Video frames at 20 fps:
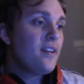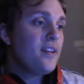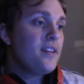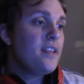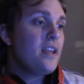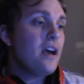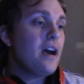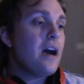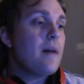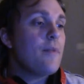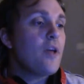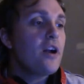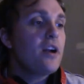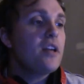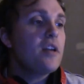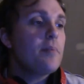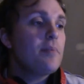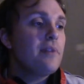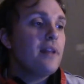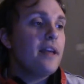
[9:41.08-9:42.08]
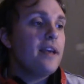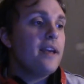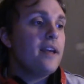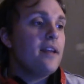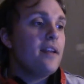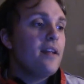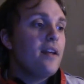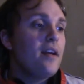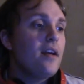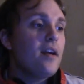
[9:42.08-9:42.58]
Now, I'm not going to play
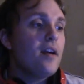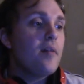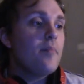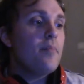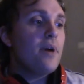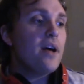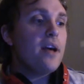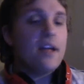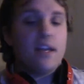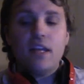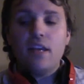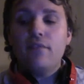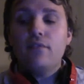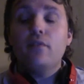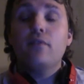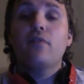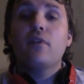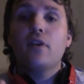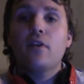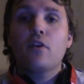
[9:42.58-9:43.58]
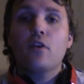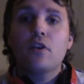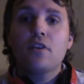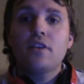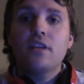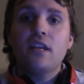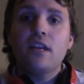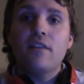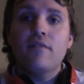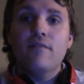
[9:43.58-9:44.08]
it, but if you've
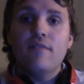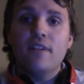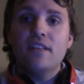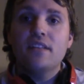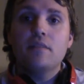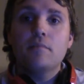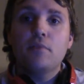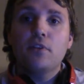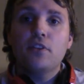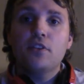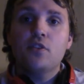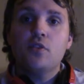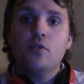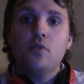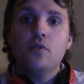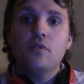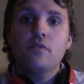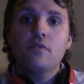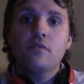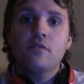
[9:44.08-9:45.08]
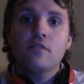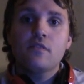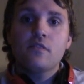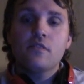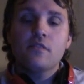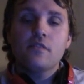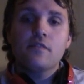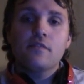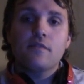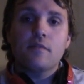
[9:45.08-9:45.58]
heard the Invincible tune
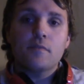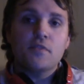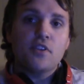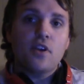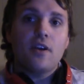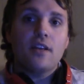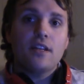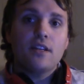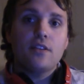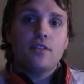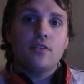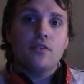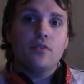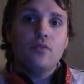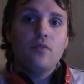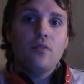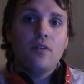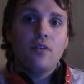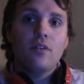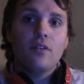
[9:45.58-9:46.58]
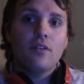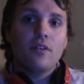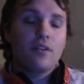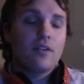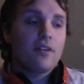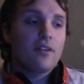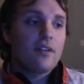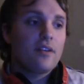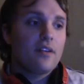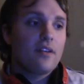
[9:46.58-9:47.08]
from Sonic 2,
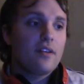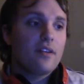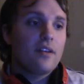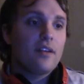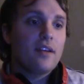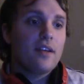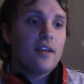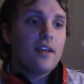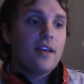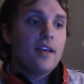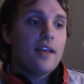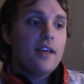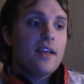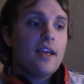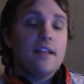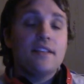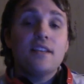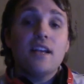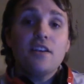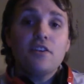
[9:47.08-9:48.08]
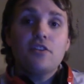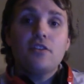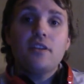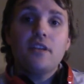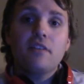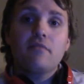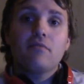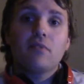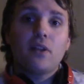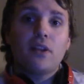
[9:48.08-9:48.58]
it's
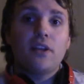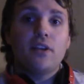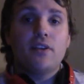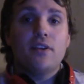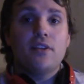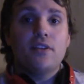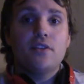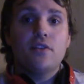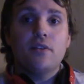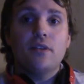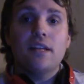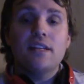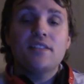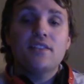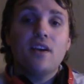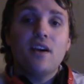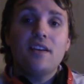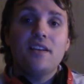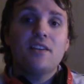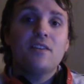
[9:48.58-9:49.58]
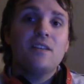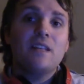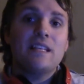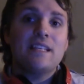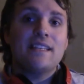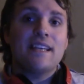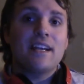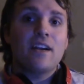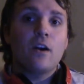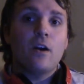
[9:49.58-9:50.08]
actually a really good tune. It's not nearly
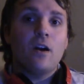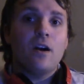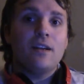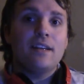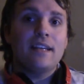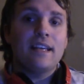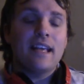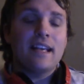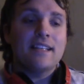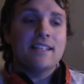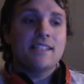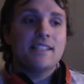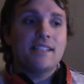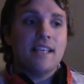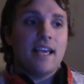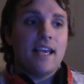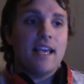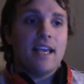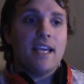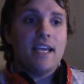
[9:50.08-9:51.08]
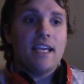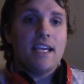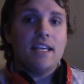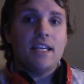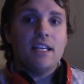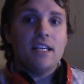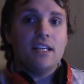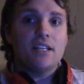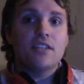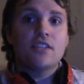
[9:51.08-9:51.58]
as iconic as,
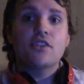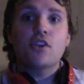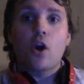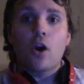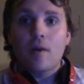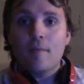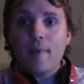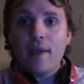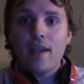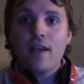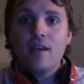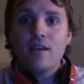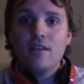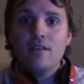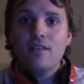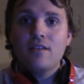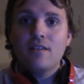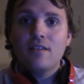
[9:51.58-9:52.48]
say, a Starman,